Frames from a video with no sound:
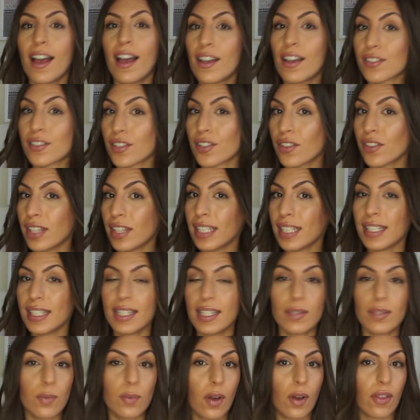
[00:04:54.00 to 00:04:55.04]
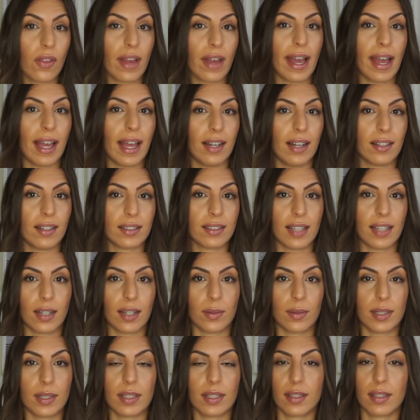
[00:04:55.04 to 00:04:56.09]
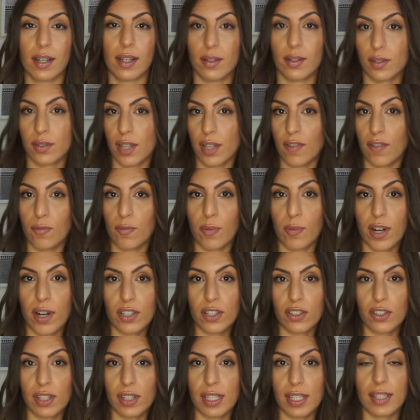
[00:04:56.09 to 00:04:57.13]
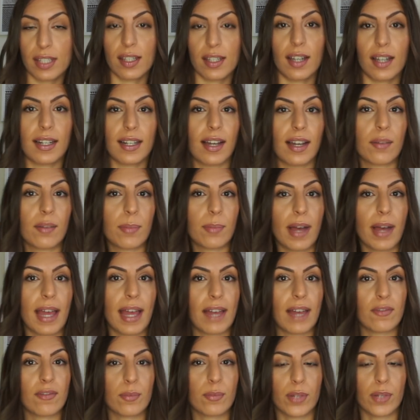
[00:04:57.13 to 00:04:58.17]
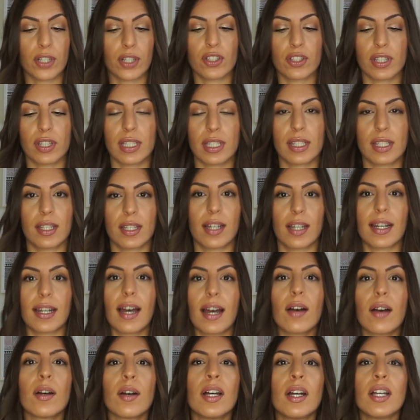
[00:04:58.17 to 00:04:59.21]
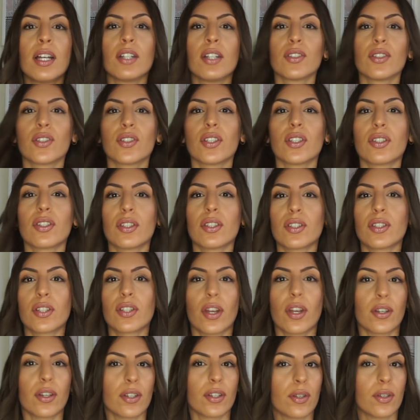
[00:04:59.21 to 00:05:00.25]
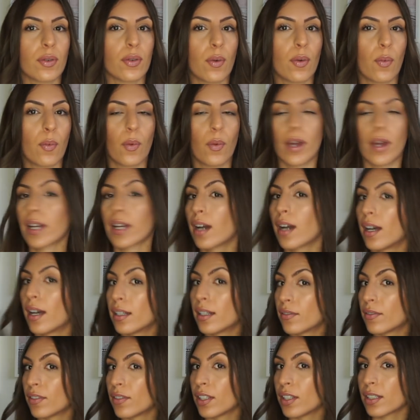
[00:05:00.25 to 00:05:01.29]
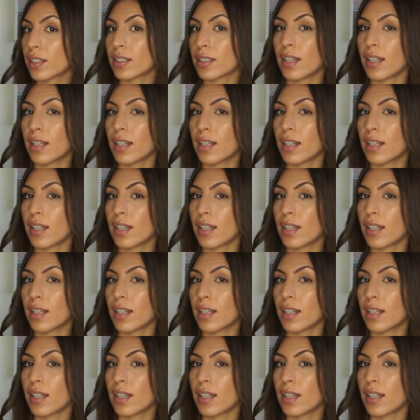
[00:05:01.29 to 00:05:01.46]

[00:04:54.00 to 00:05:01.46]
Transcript: So this is what the hair looks like when it's curled. So I've brushed this side out, but I haven't brushed this side out. just to show you what it kind of looks